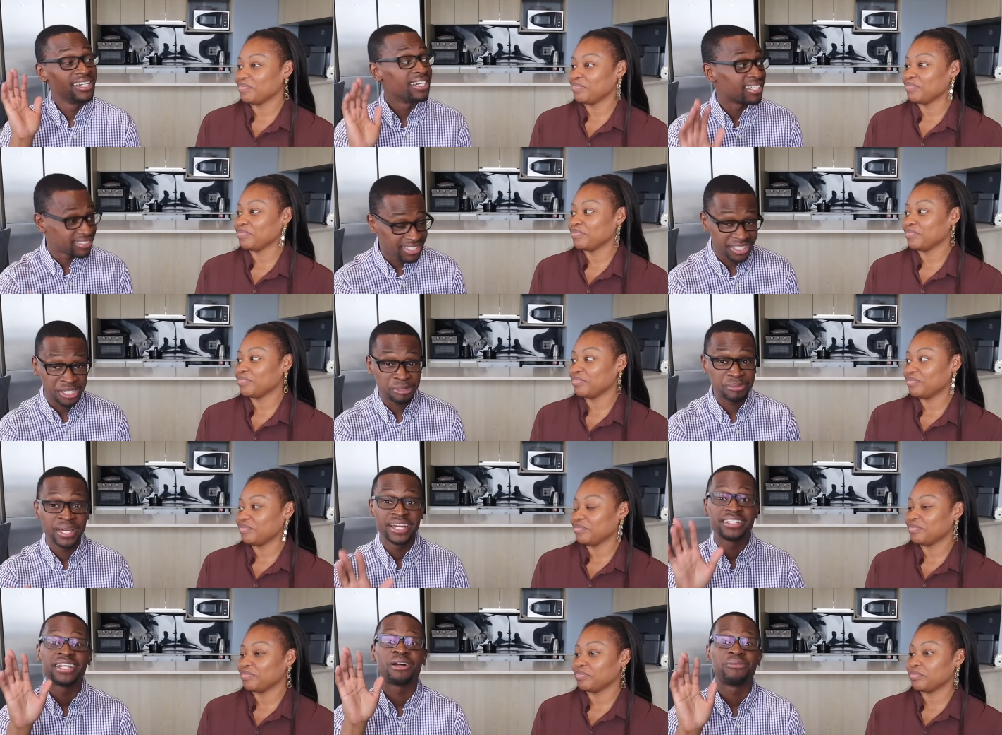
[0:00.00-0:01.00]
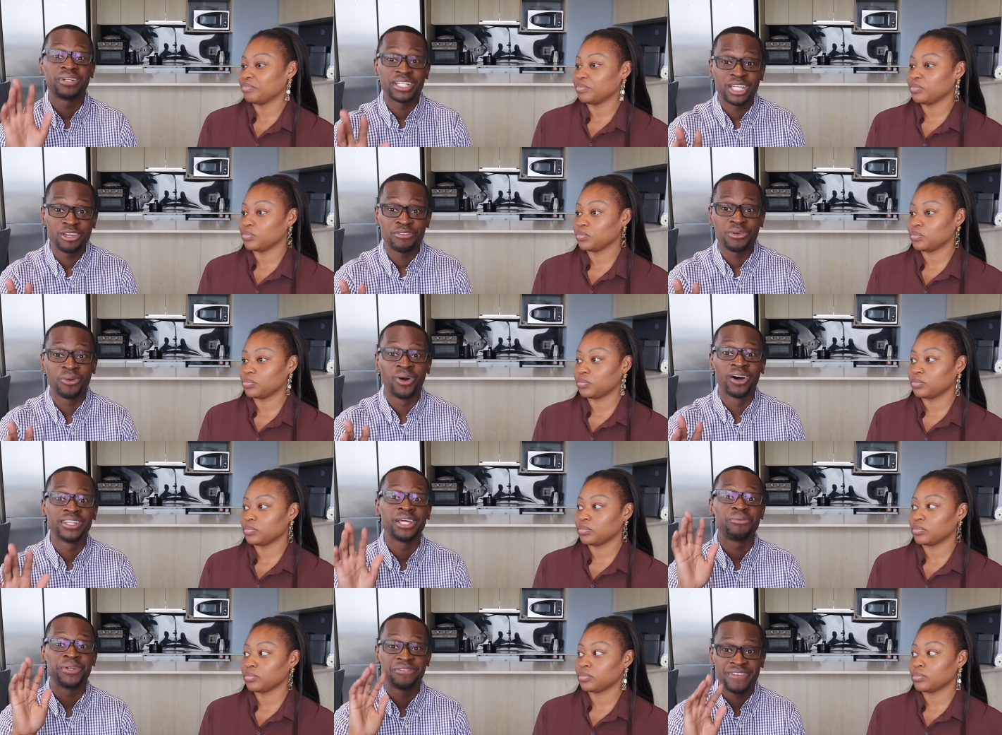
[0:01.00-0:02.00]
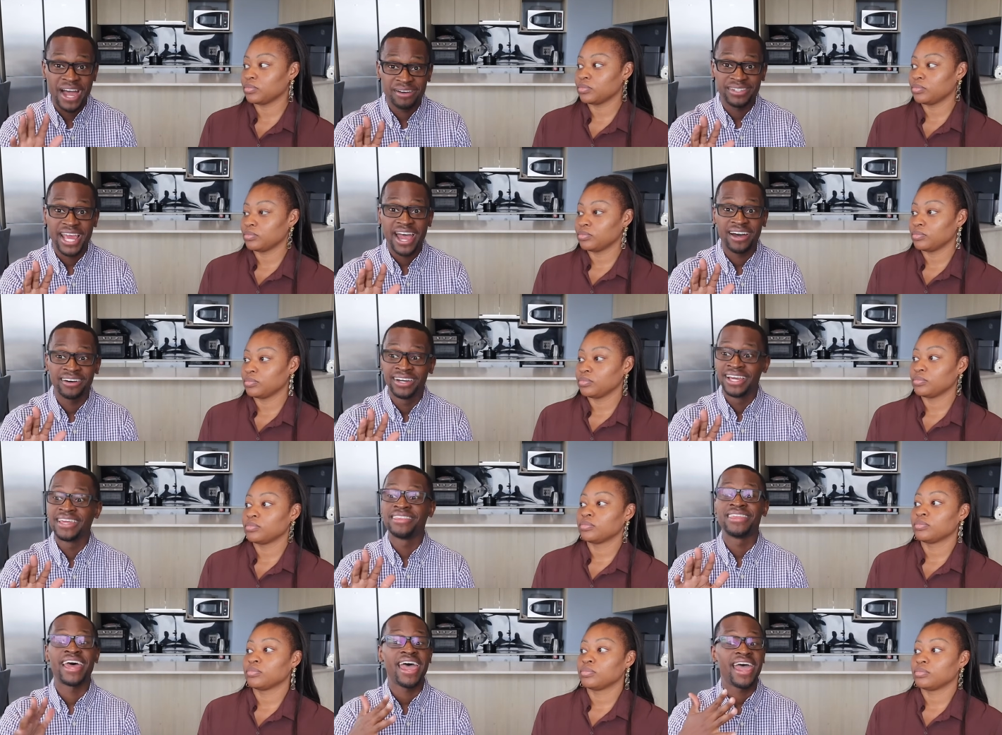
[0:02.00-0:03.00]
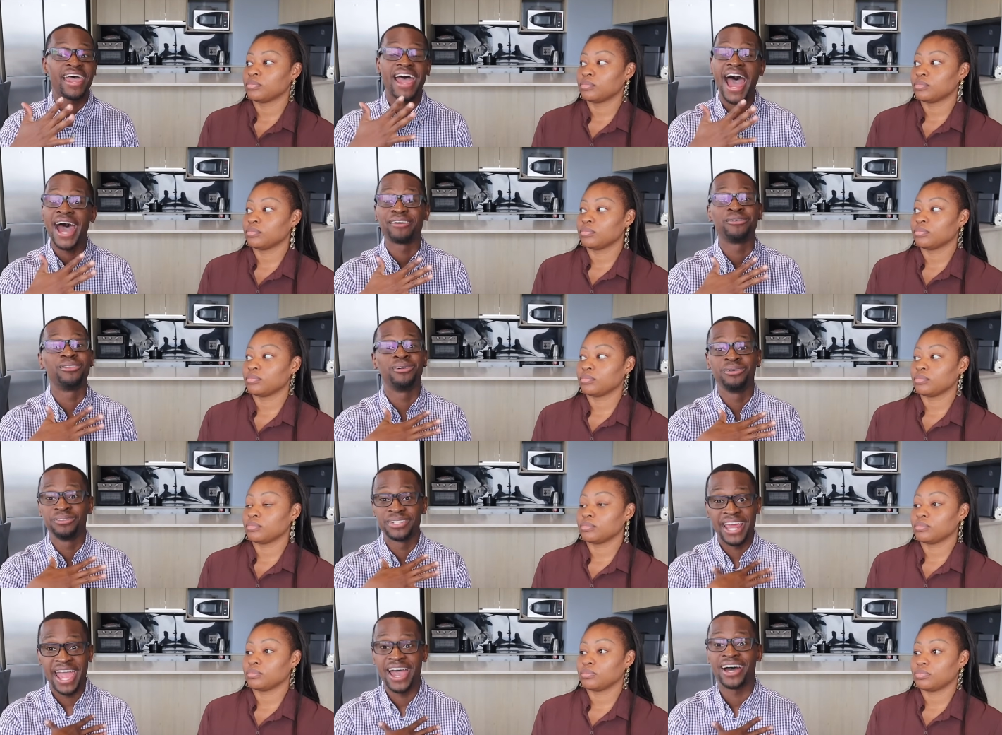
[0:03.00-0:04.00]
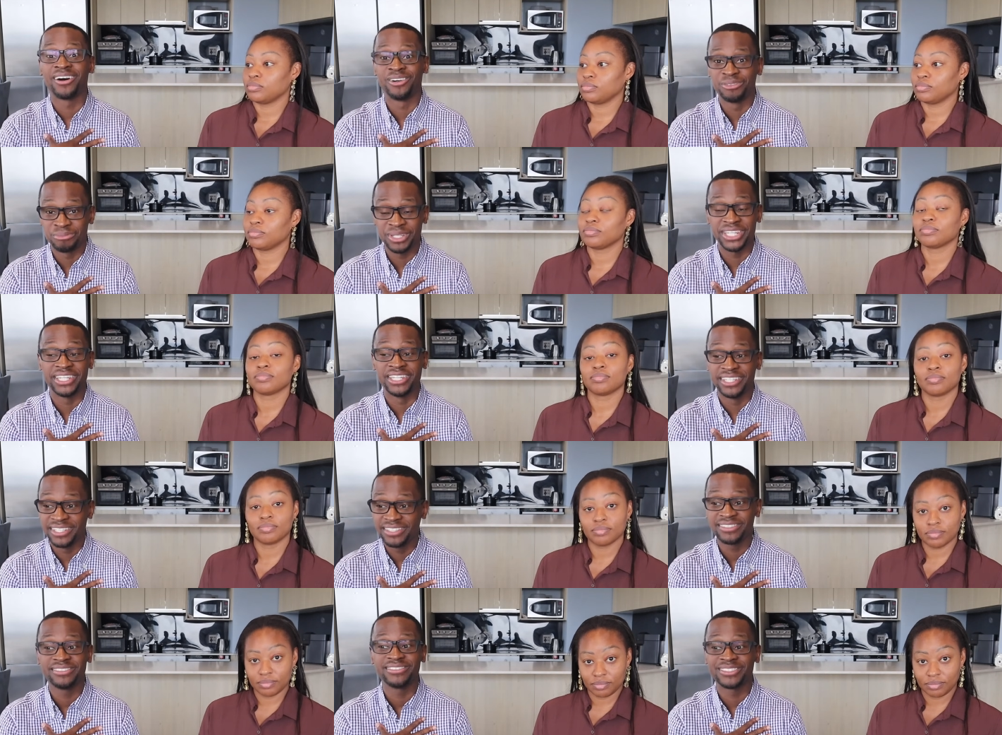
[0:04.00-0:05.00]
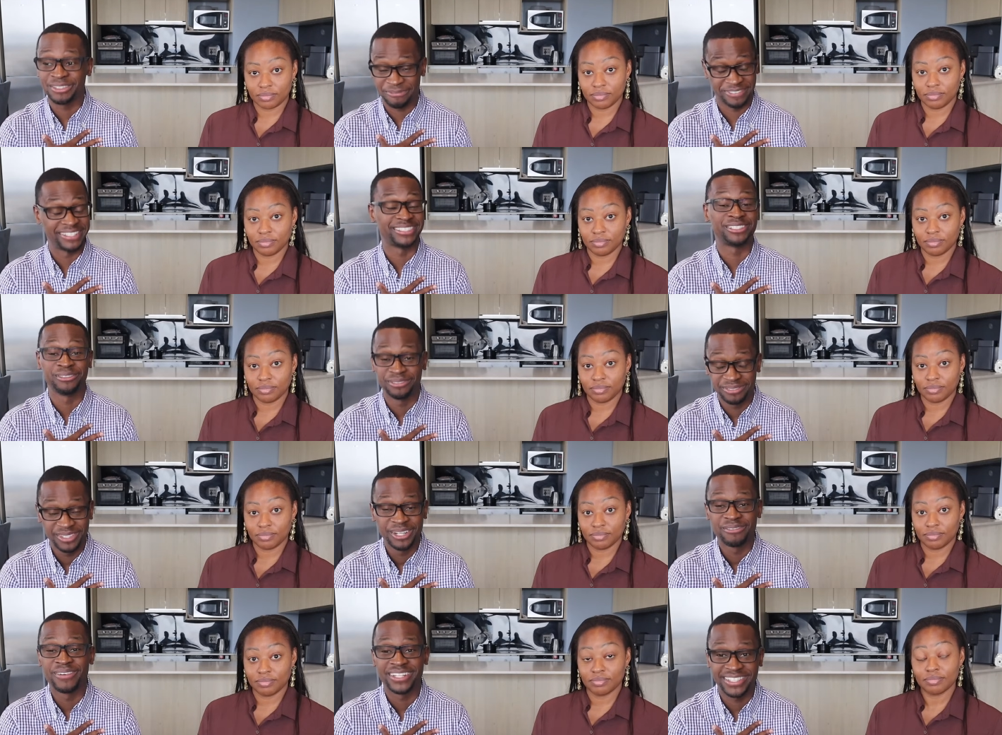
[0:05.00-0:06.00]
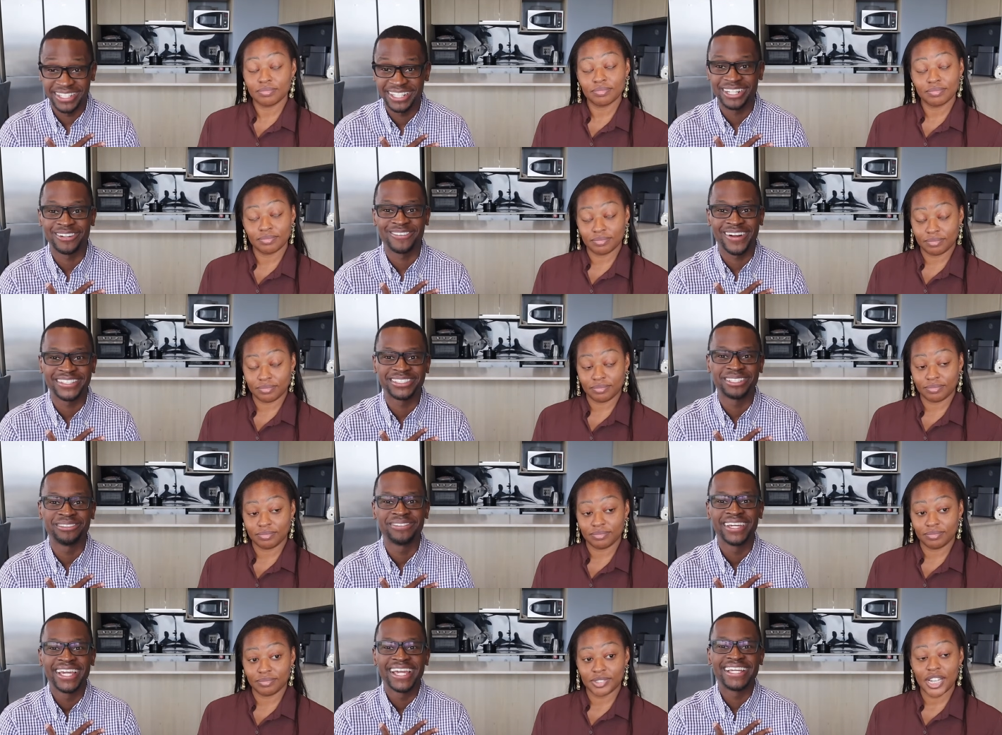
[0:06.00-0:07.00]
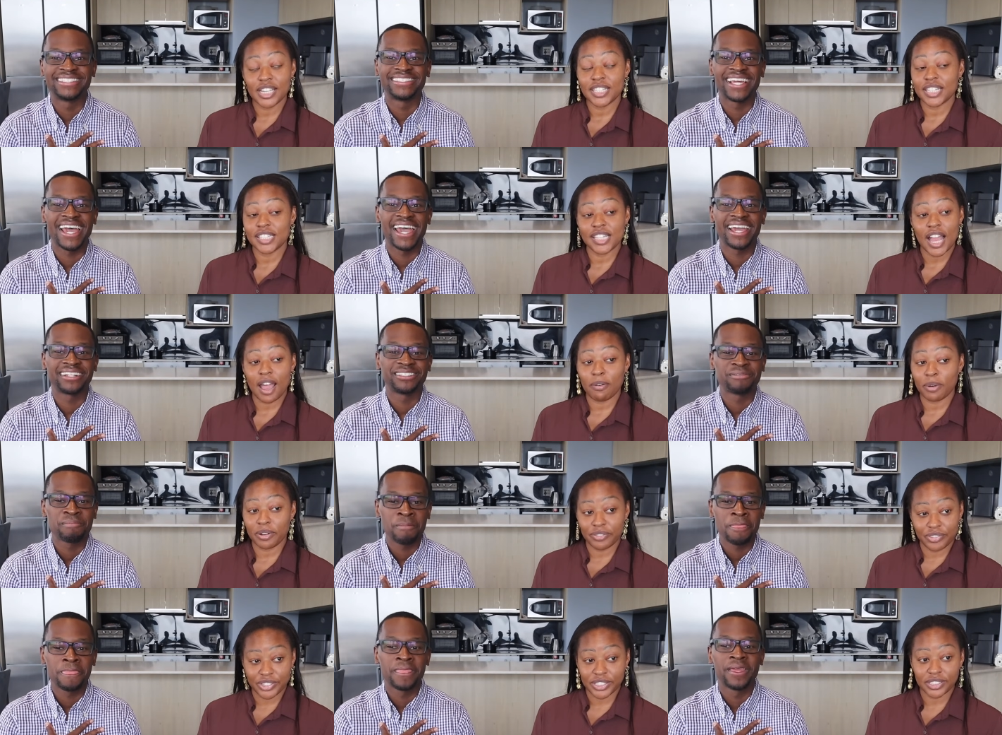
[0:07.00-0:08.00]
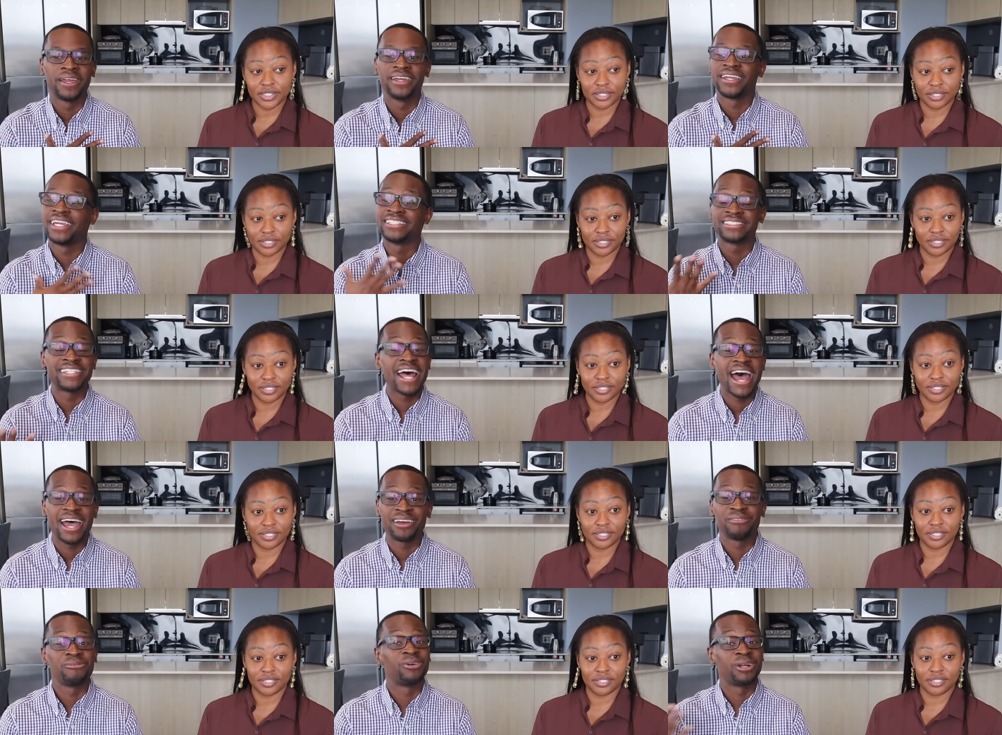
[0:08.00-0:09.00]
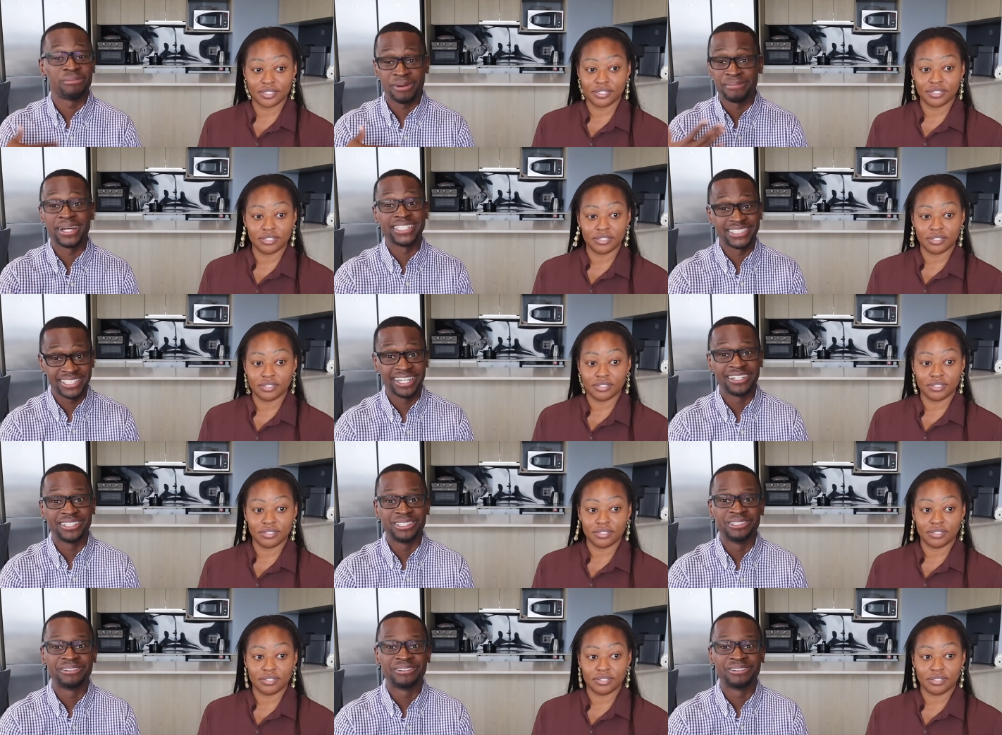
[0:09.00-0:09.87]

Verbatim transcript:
Speaker 1: A tip that I want to give you all that we found out that I will now be defensive rather than aggressive. Is that it's not worth it it's not what I'm about to tell you,